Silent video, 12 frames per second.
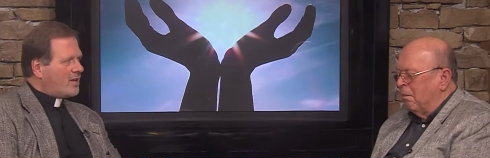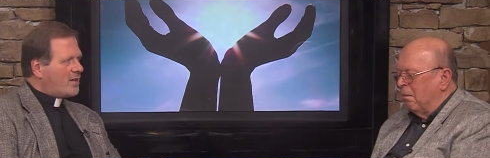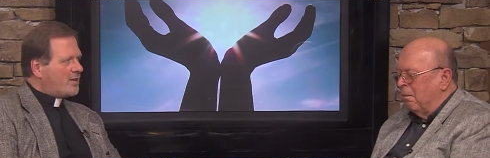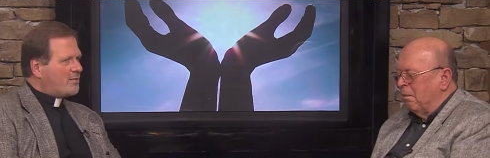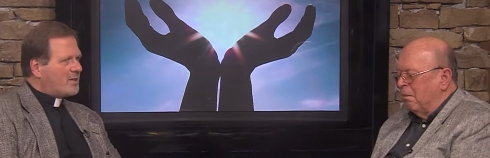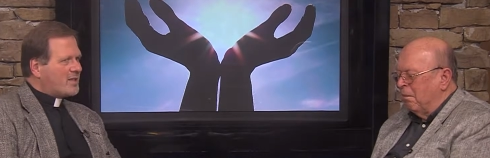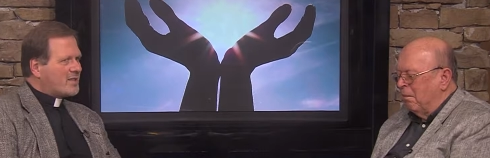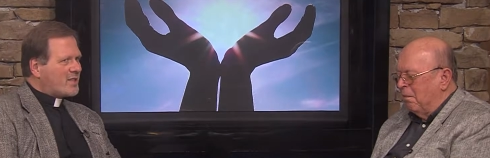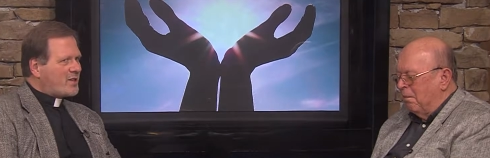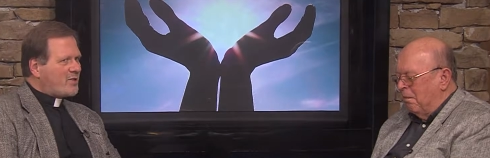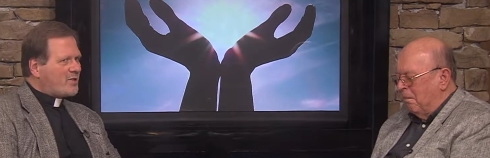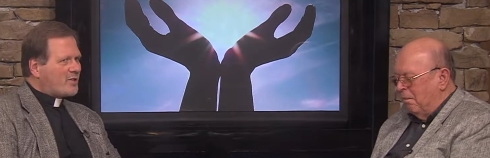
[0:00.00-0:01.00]
Speaker 1: you know, because
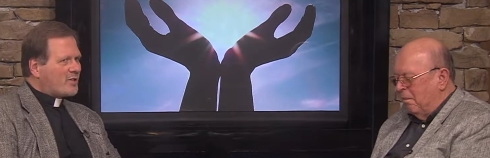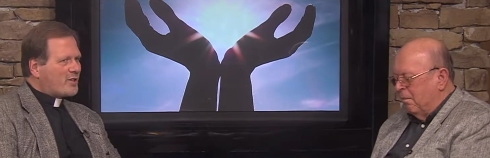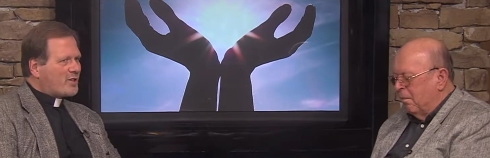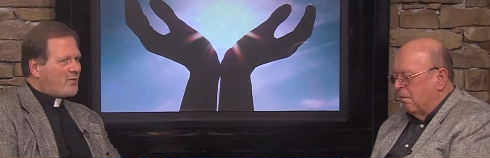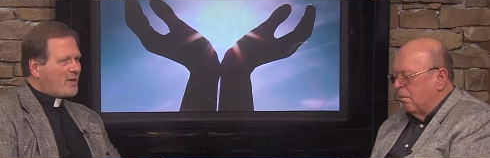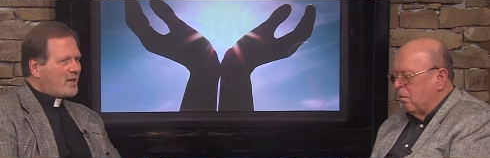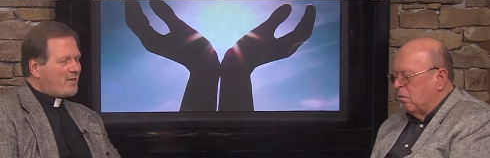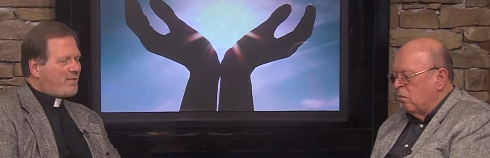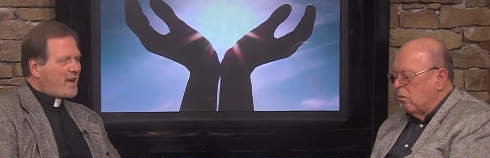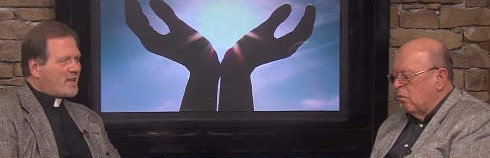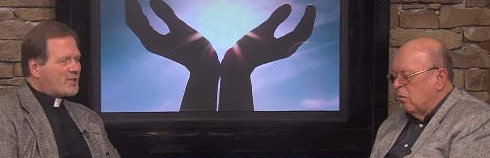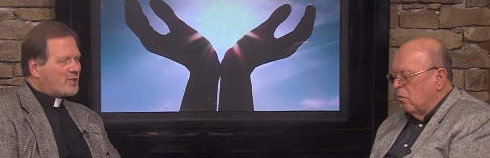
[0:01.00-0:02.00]
I know that they're going to go at it
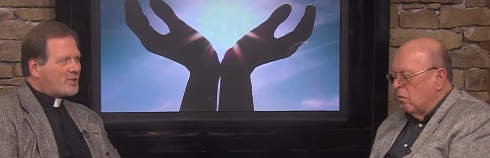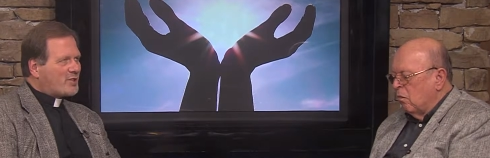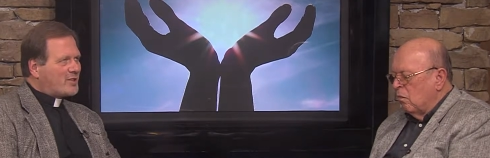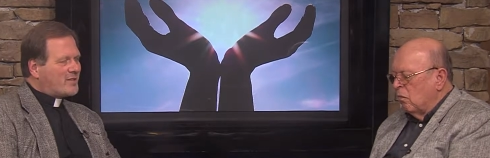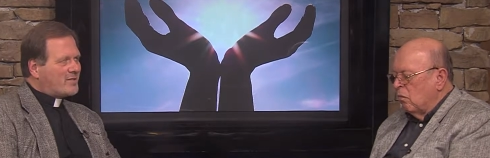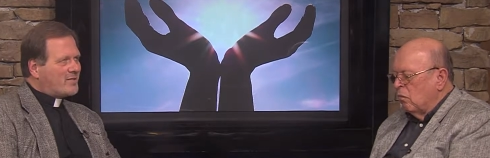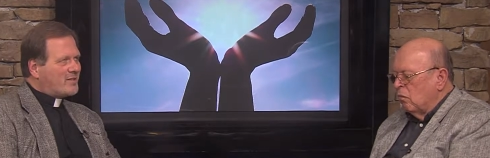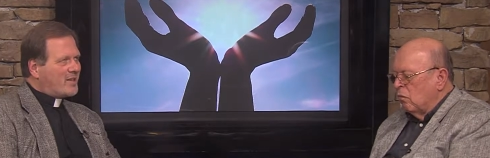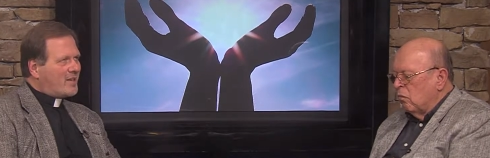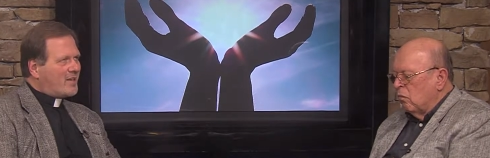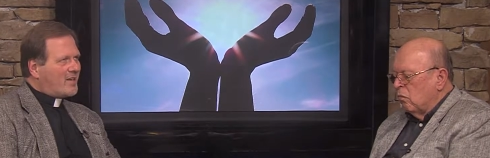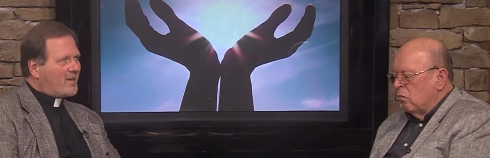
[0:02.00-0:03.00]
faster and
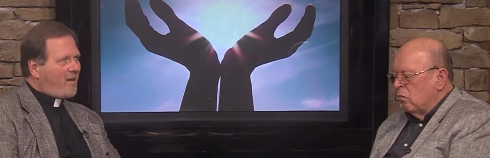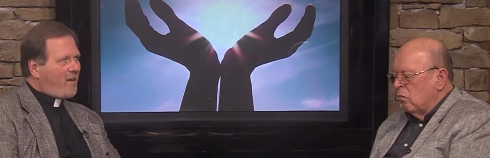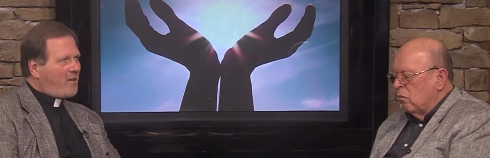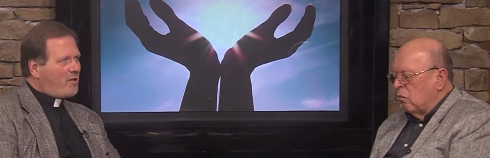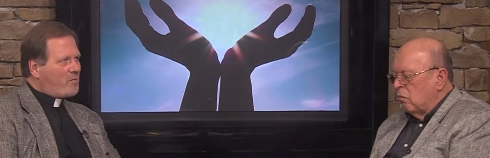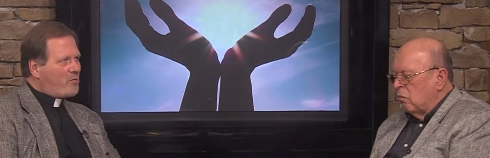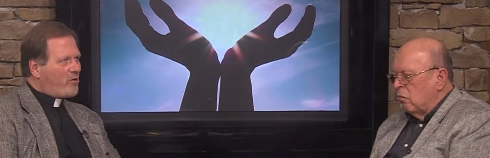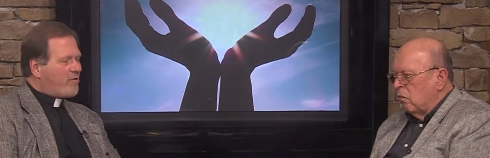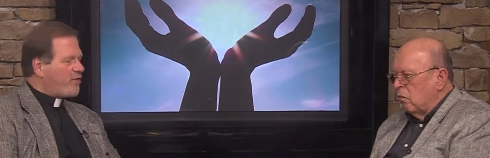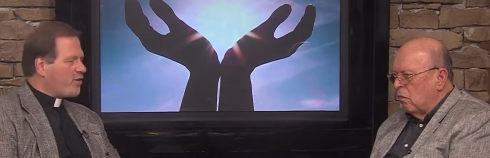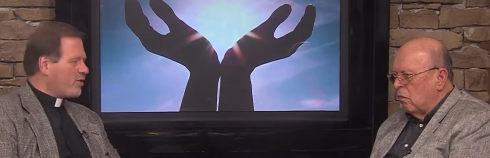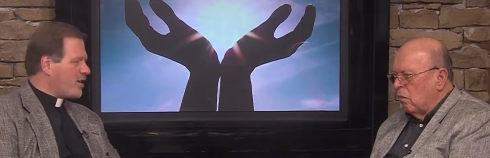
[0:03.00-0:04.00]
uh, you know more
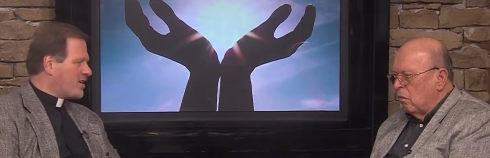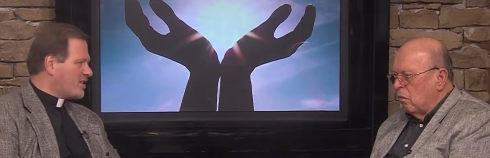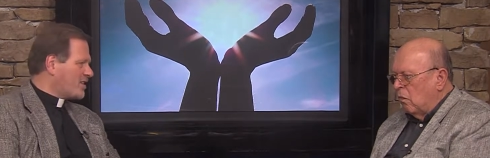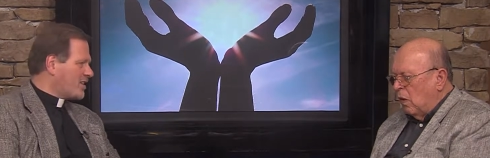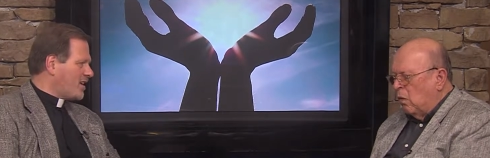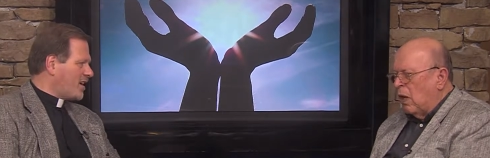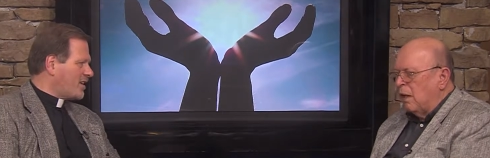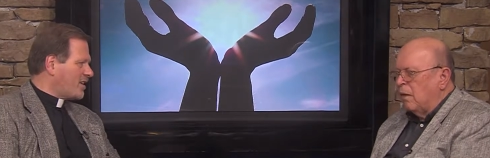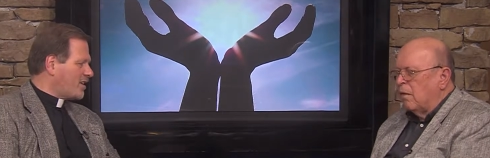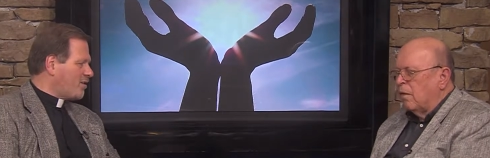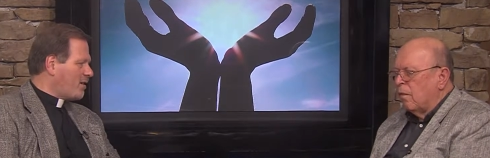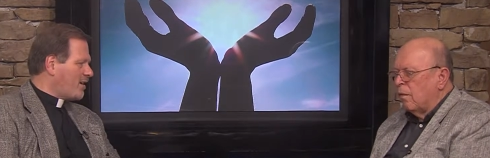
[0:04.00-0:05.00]
furious than right. I
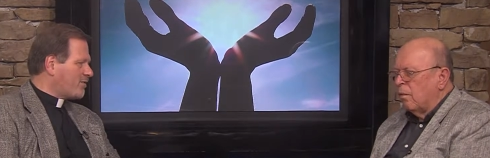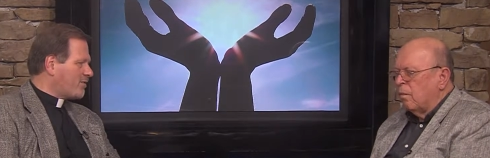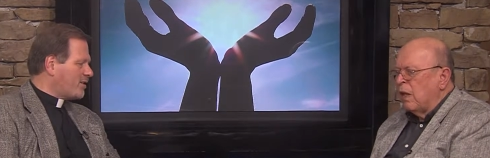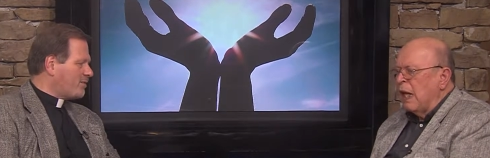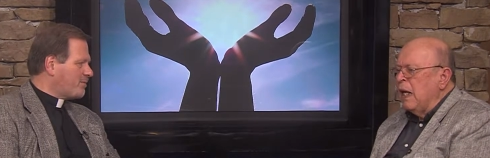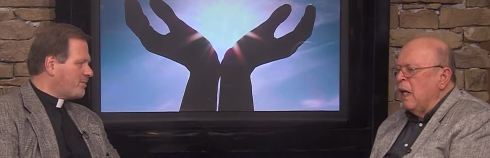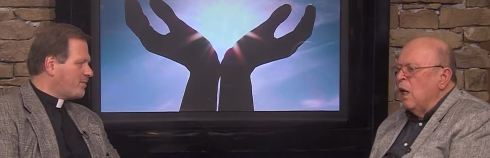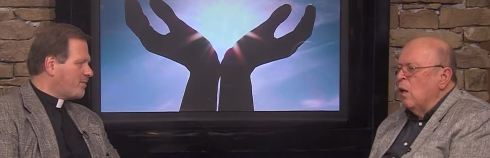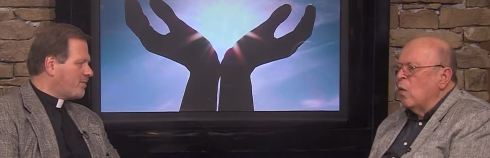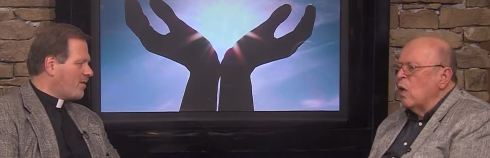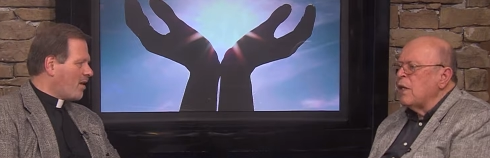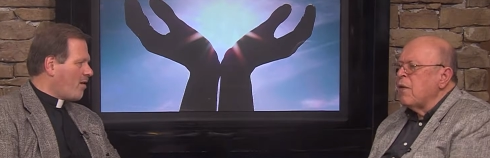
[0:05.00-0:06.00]
can go after it.
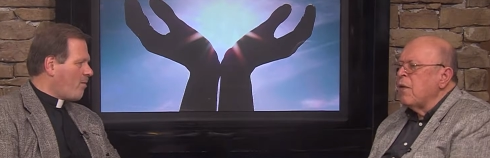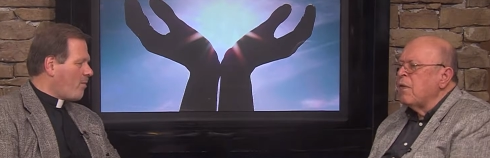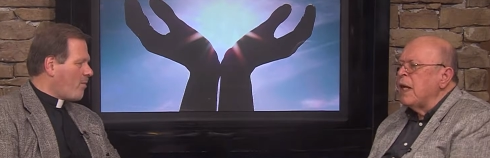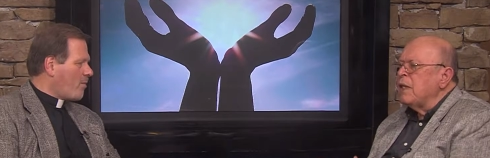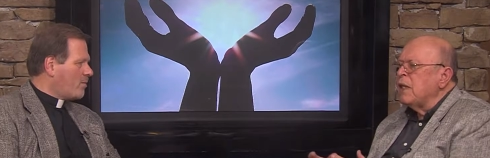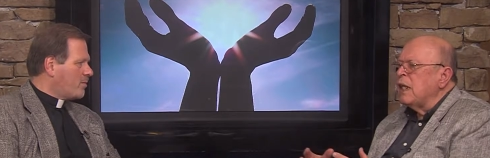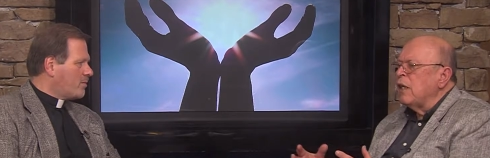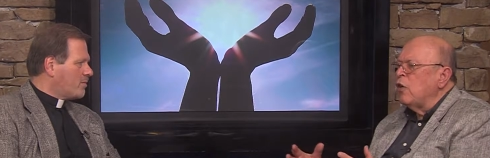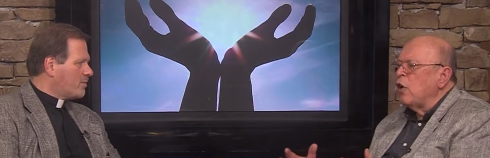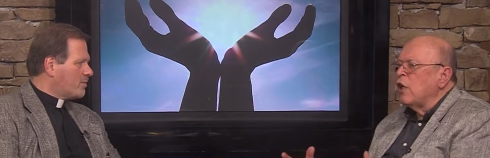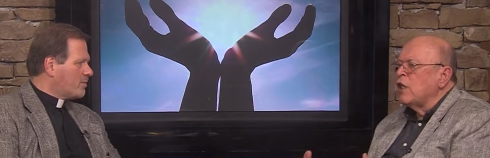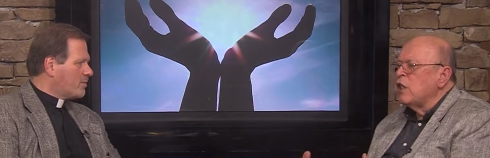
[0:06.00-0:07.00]
Speaker 2: One of the things that
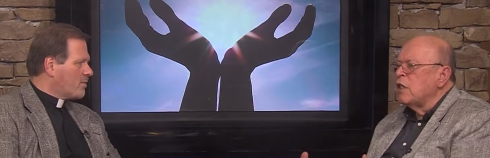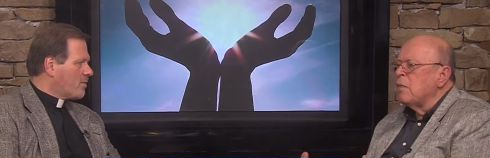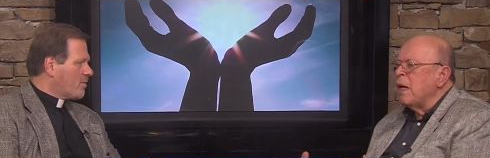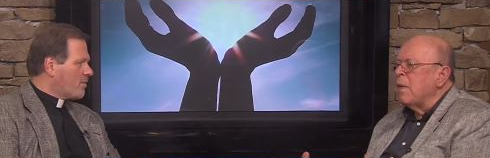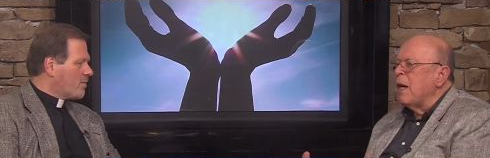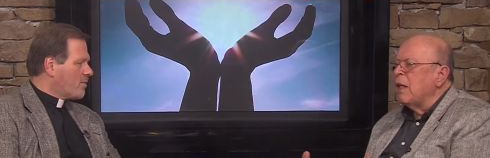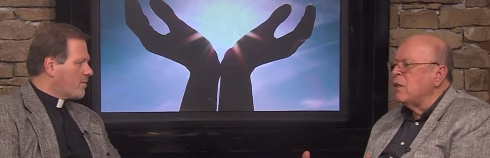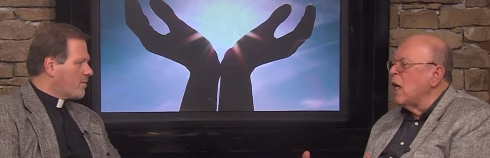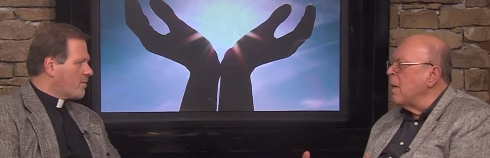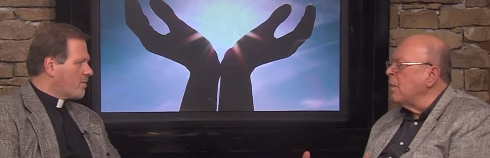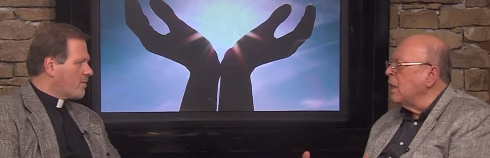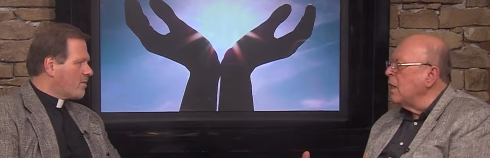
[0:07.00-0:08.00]
encourages me about
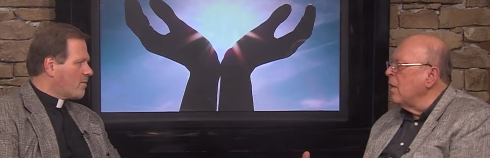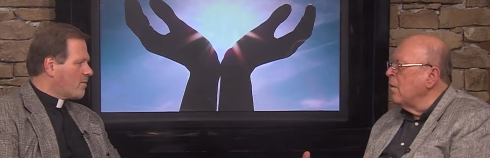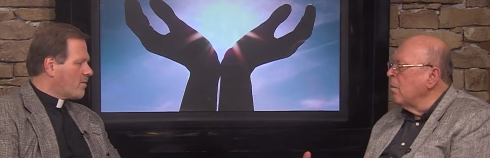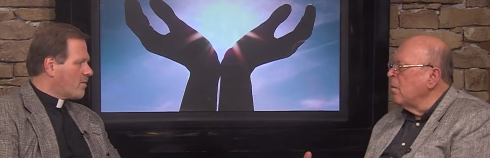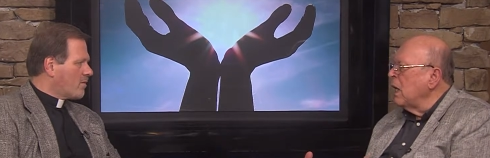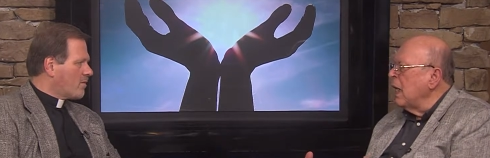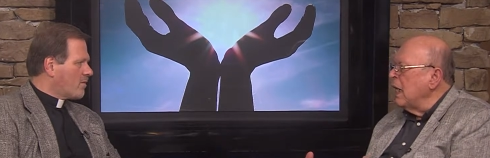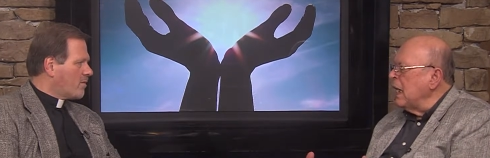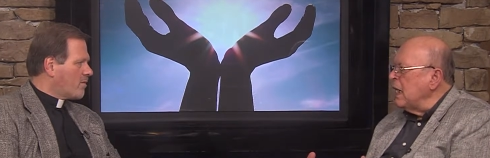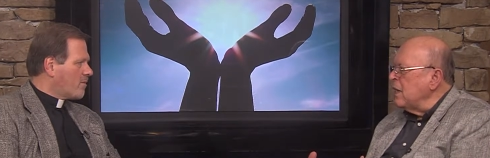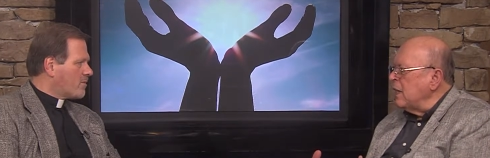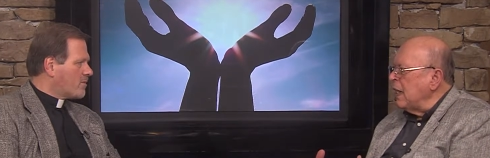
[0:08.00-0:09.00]
Joplin
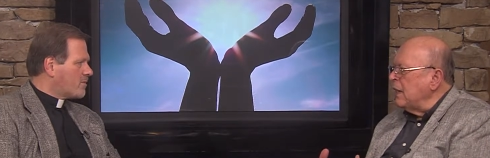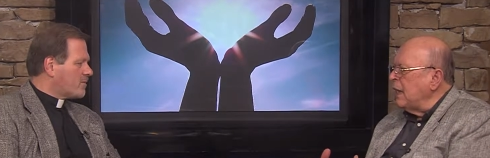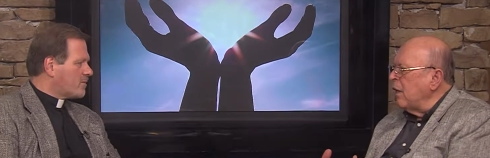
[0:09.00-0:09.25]
is that